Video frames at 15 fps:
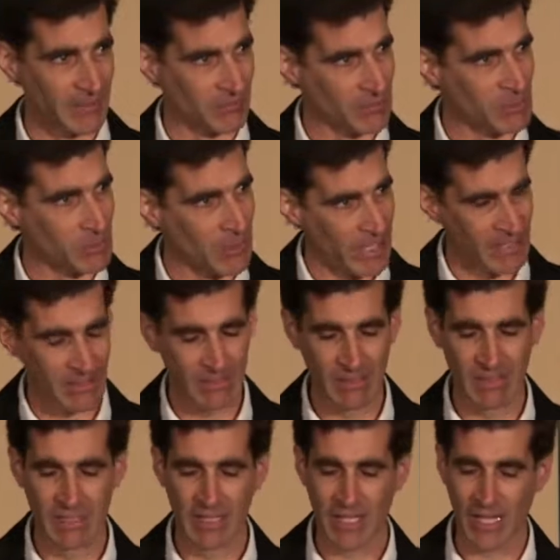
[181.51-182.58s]
and respect
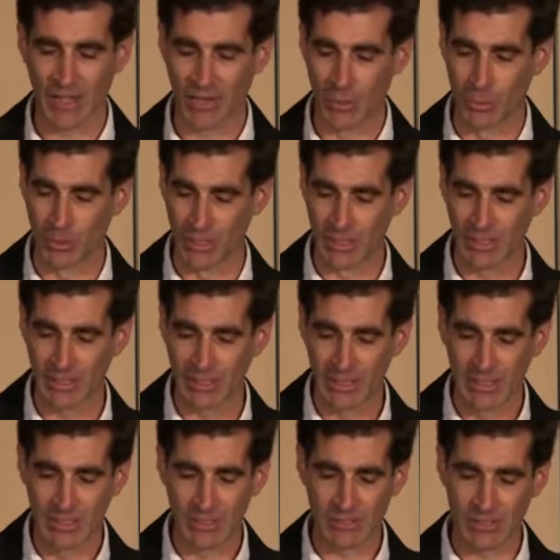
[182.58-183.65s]
how they work.
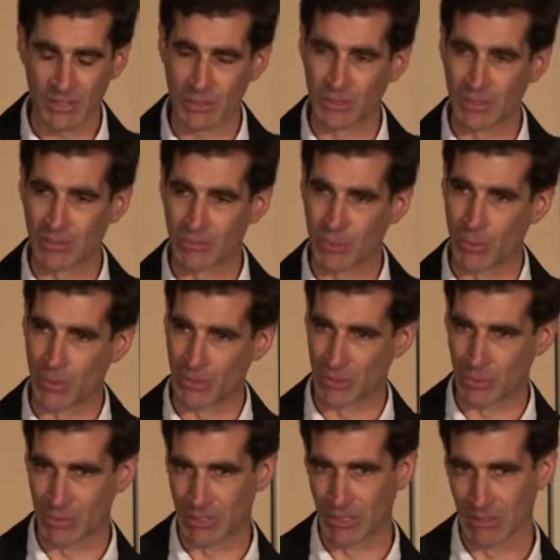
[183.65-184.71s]
So if we want
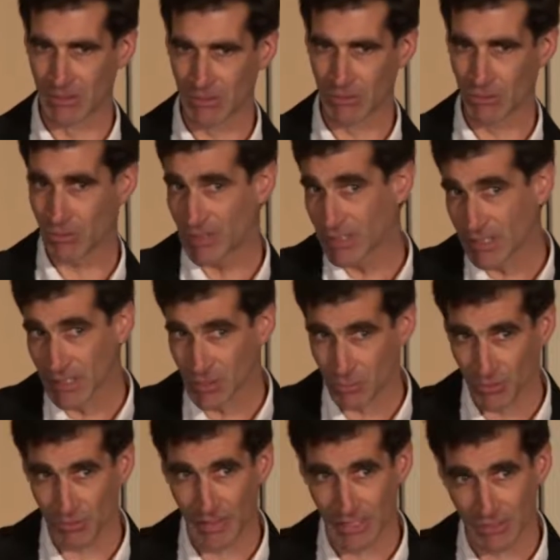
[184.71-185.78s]
to be treated as
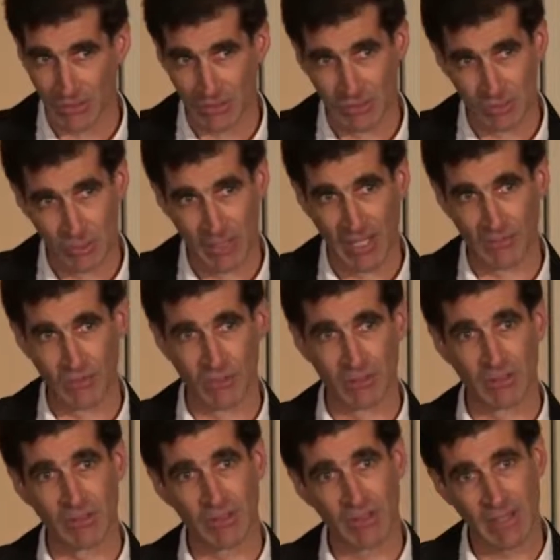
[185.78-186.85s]
professionals, we have
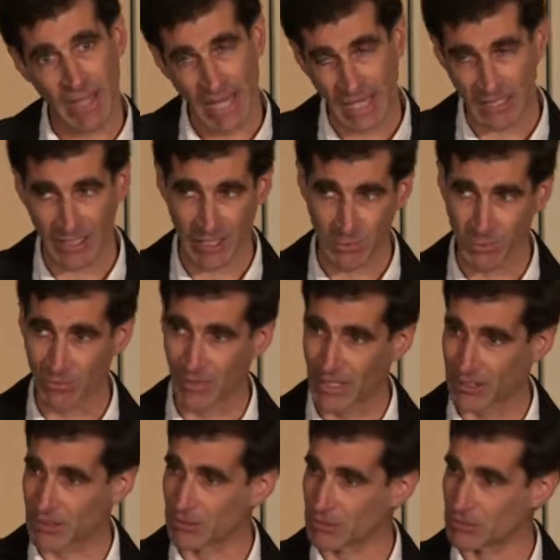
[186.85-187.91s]
to act like
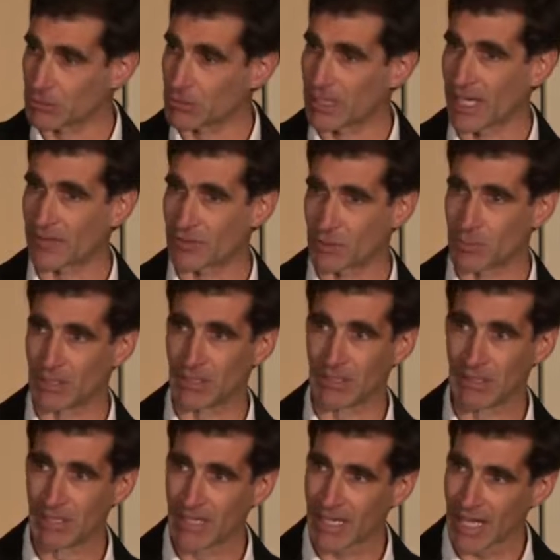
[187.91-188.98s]
professionals. We have to
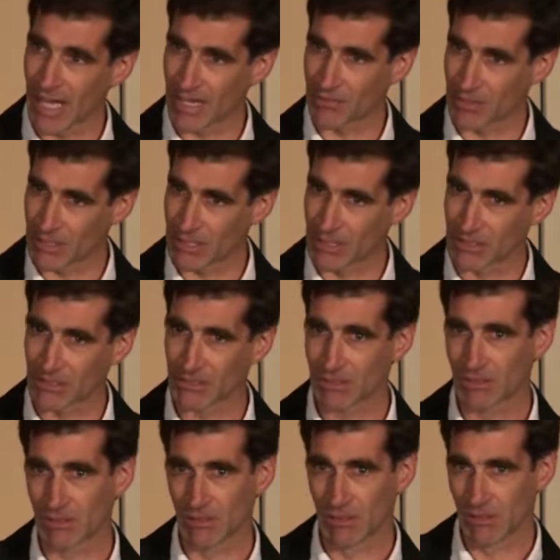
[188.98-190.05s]
be
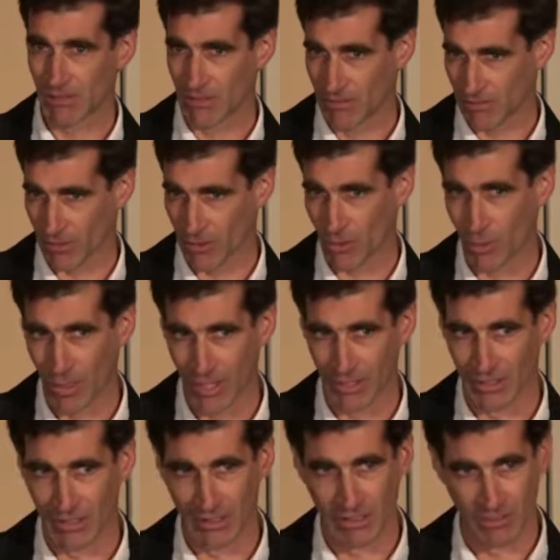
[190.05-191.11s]
advocates for the
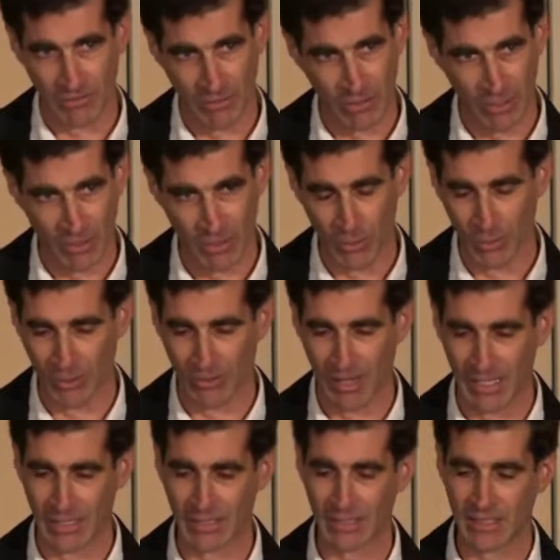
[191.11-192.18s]
quality of the code that we
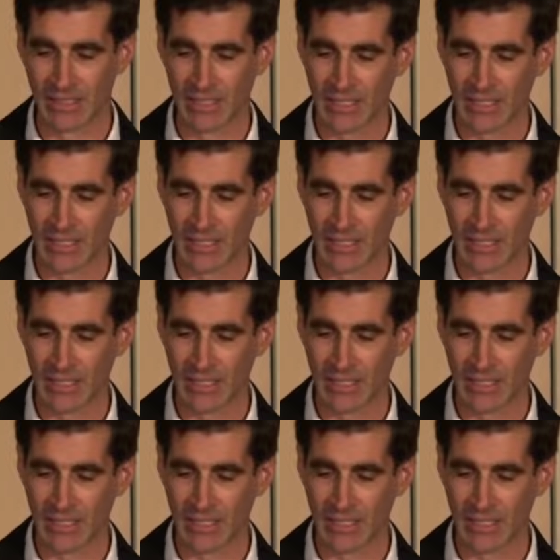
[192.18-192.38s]
write,